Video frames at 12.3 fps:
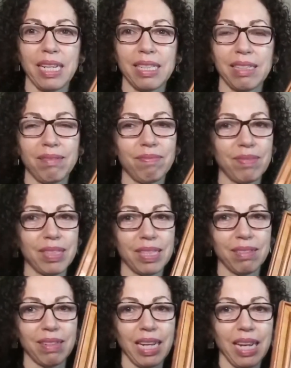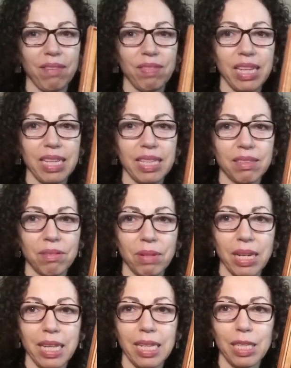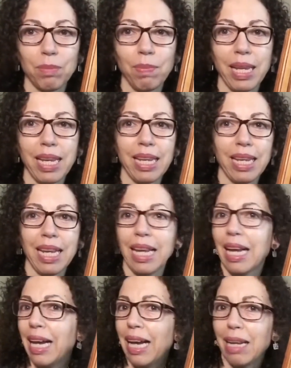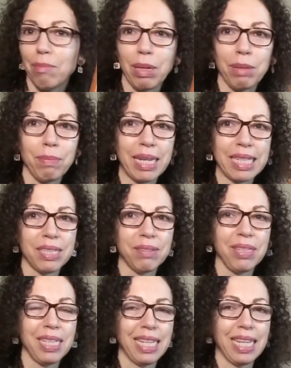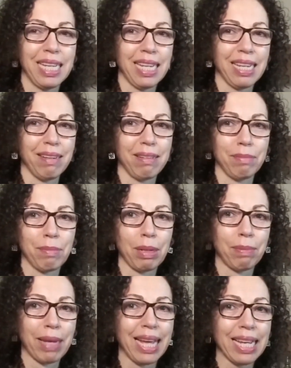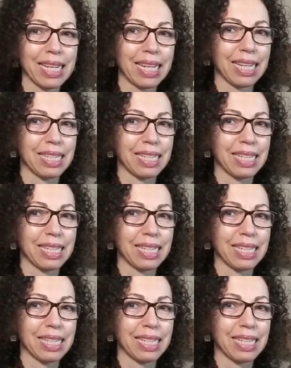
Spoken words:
So I have this already displayed on my mantle here in my back.